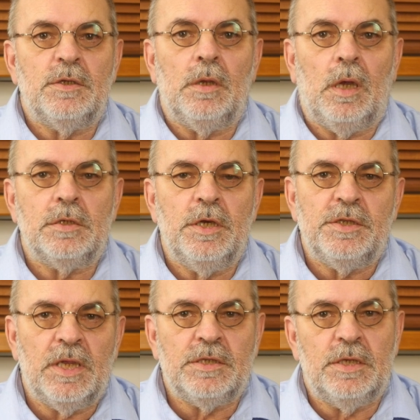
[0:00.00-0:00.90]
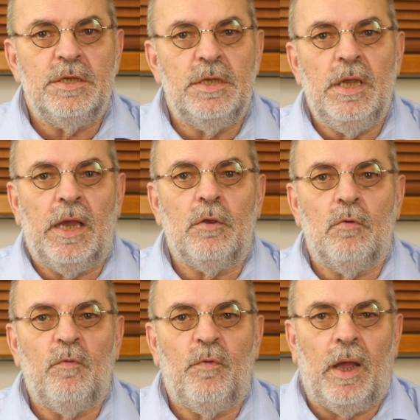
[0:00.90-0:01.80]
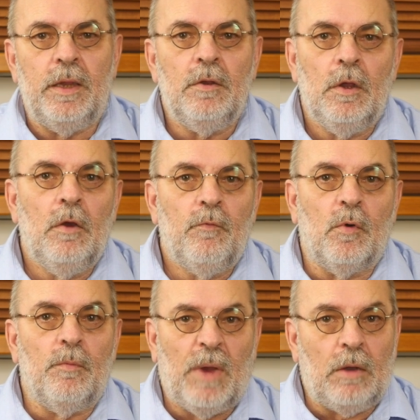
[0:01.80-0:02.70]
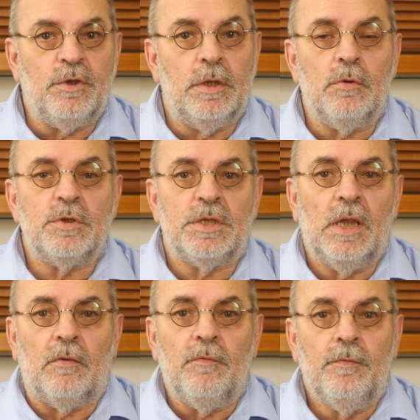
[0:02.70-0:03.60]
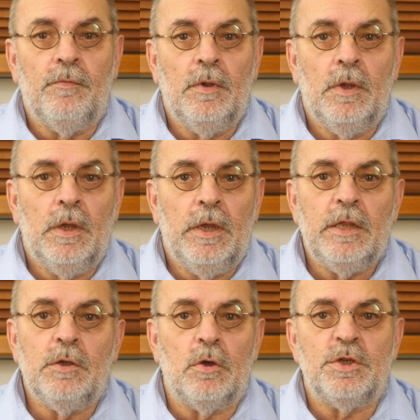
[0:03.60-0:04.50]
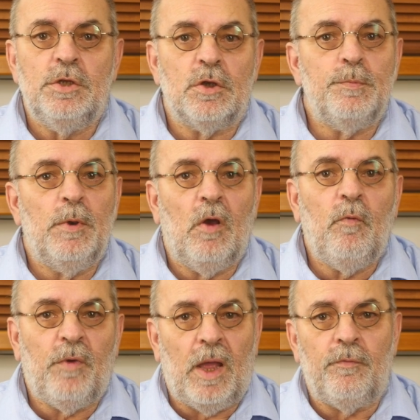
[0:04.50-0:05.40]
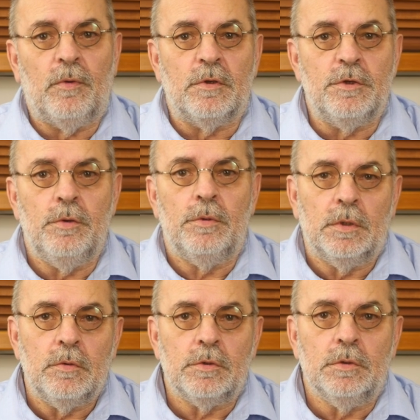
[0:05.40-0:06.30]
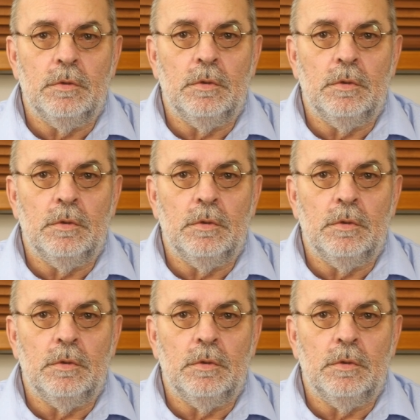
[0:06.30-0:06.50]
is the largest SSD I could find for mounting yourself. It costs just below €500.